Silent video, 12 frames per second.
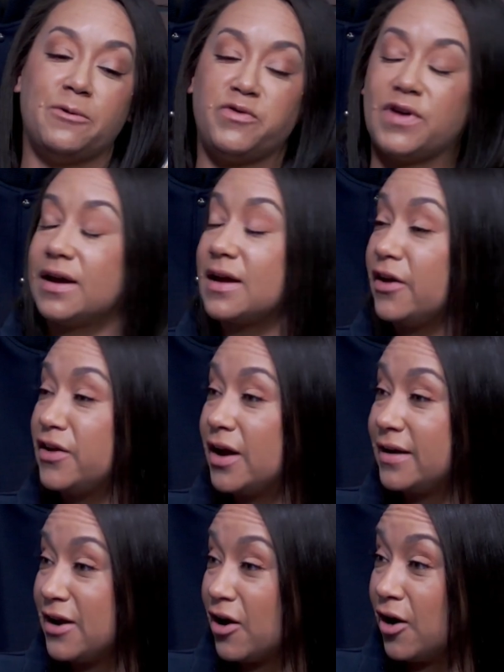We've got
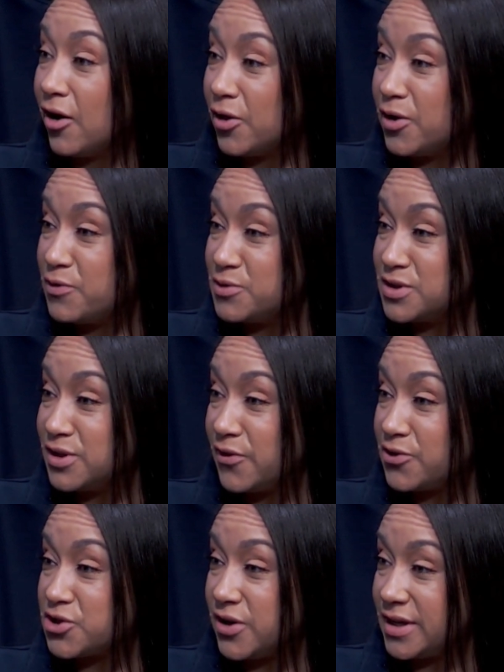Kalyani Olive, who's
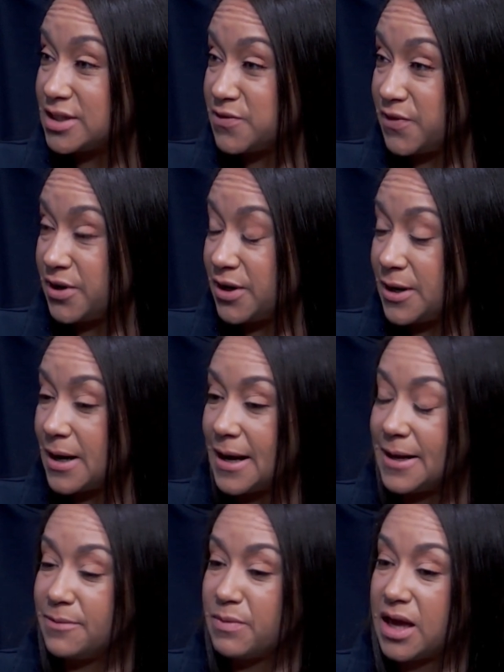another transfer,
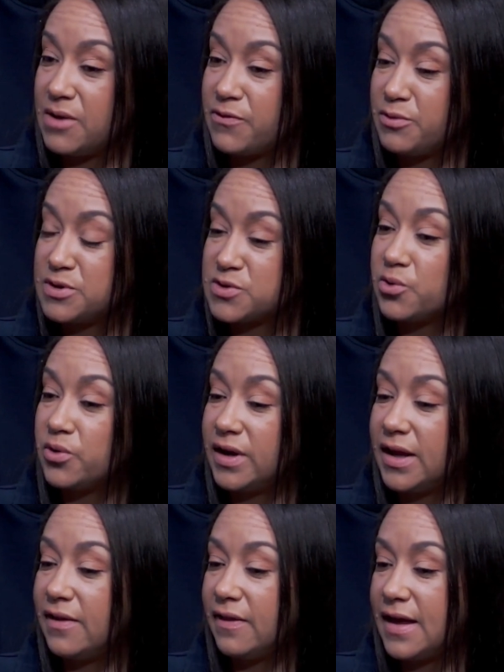came from a school in
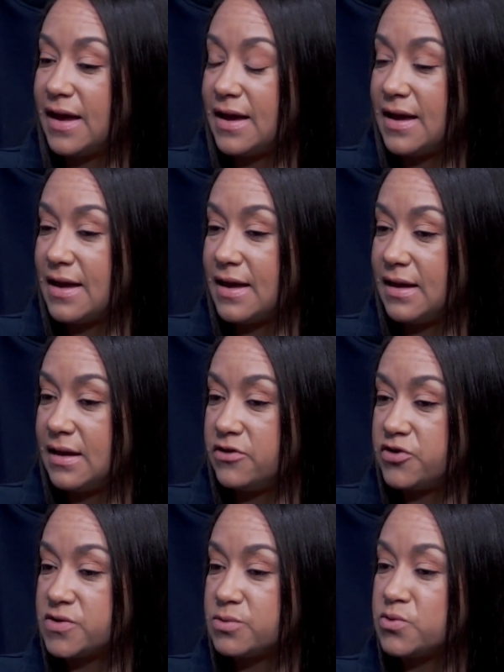LA and
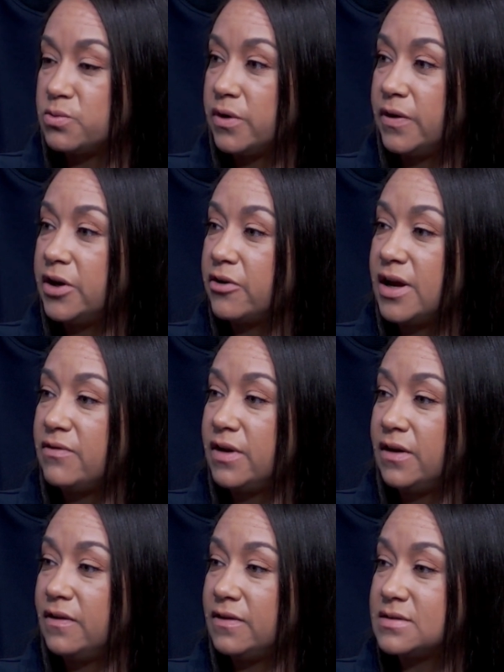just was really
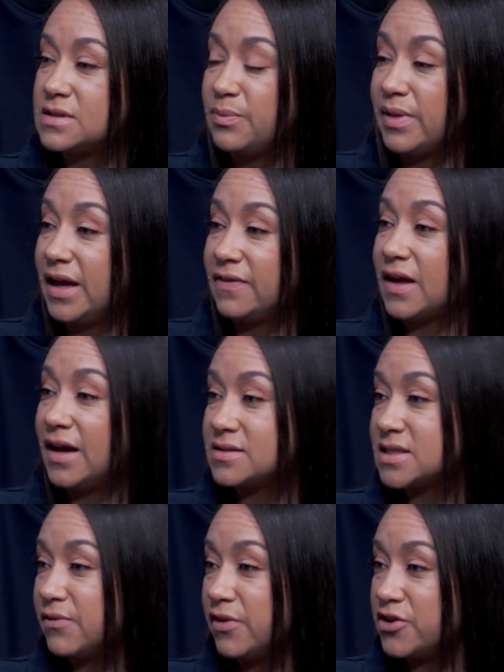craving to play at the
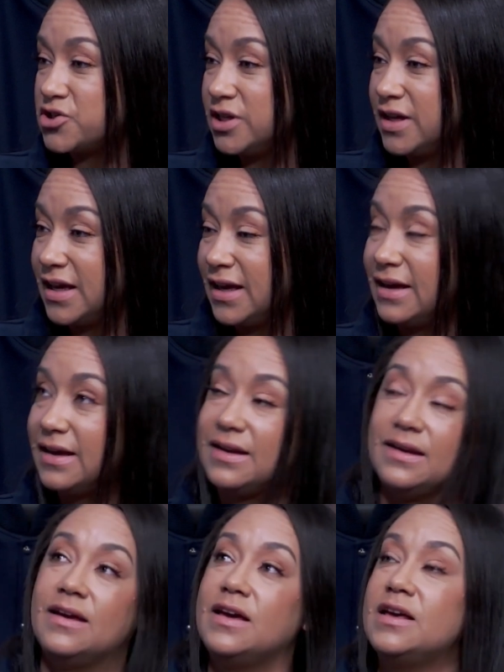highest level that she can.
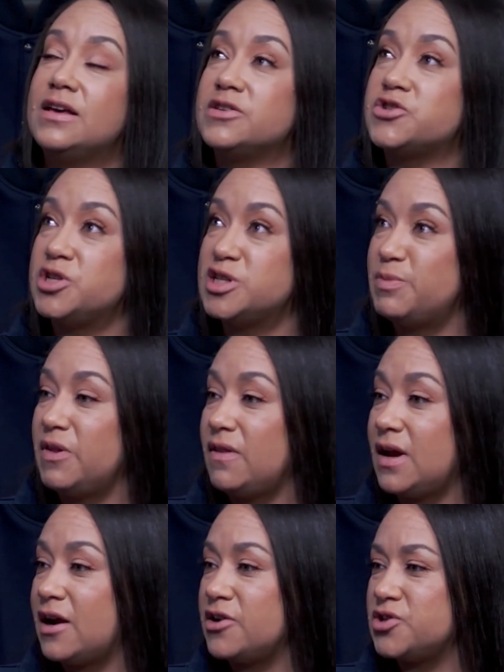And she's been
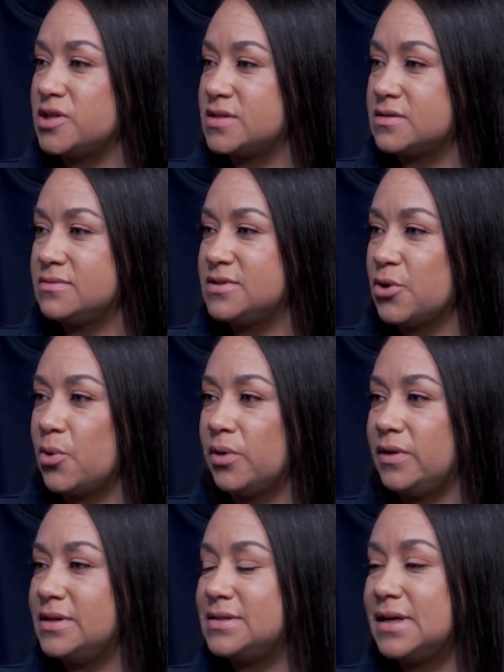there just
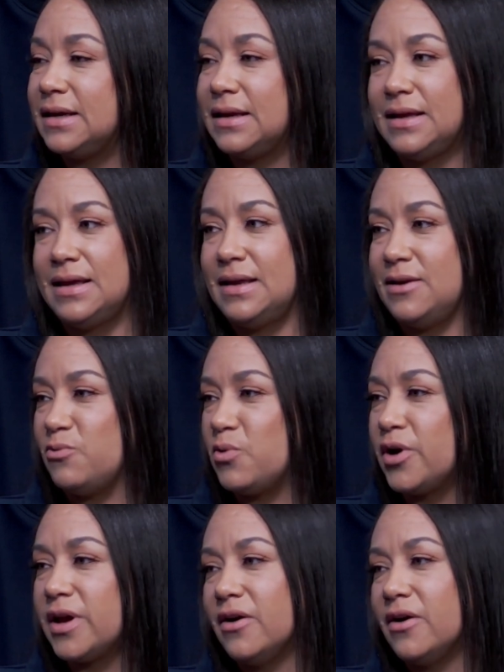totally digging in and working